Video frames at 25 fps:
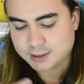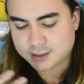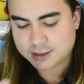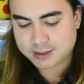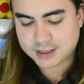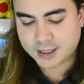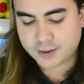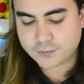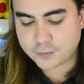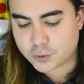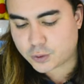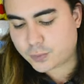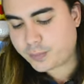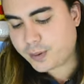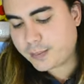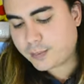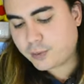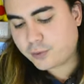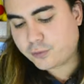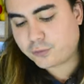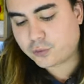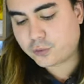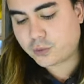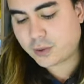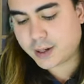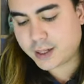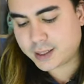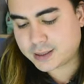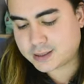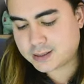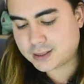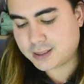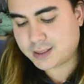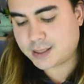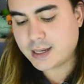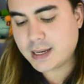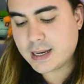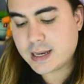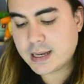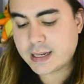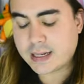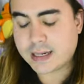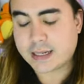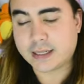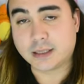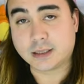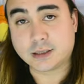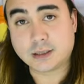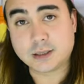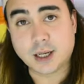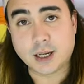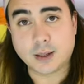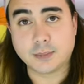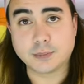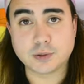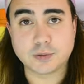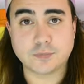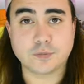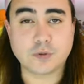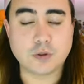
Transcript: to give you a bit more variety in terms of